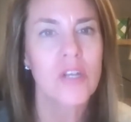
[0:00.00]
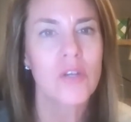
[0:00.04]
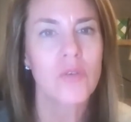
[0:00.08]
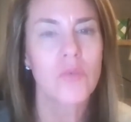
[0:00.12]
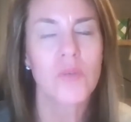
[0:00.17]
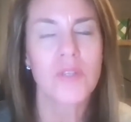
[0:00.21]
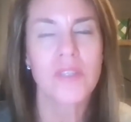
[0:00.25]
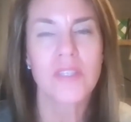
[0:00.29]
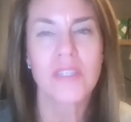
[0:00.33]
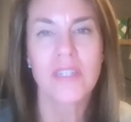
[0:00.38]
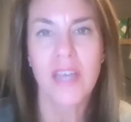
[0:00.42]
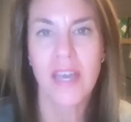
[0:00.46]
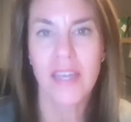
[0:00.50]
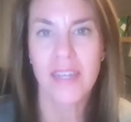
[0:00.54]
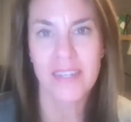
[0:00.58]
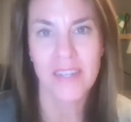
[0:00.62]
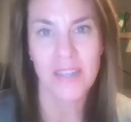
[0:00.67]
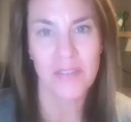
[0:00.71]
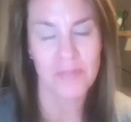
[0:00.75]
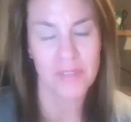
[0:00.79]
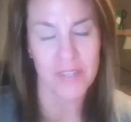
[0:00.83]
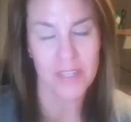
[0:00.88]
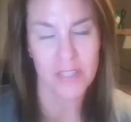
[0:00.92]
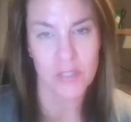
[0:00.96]
with not
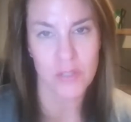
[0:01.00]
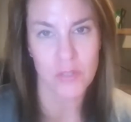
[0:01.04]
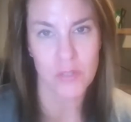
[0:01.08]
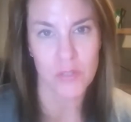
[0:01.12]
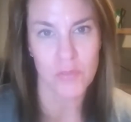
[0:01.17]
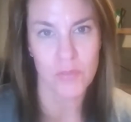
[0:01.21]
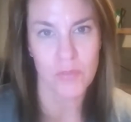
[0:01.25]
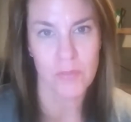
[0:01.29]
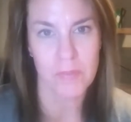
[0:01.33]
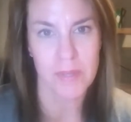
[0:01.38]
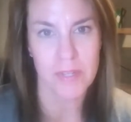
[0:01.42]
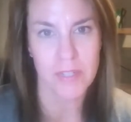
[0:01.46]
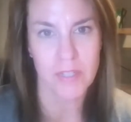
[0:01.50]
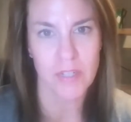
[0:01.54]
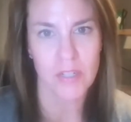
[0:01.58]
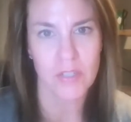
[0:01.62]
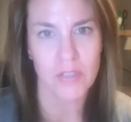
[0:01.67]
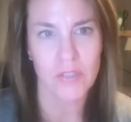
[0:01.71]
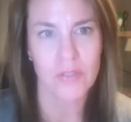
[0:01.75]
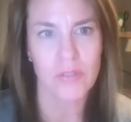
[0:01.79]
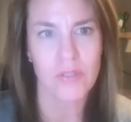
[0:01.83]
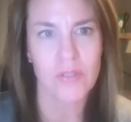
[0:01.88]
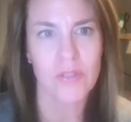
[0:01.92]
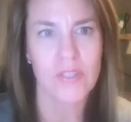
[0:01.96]
enough answers from my
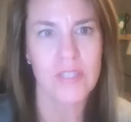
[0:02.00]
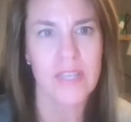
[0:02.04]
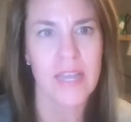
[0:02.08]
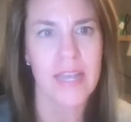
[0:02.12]
doctors.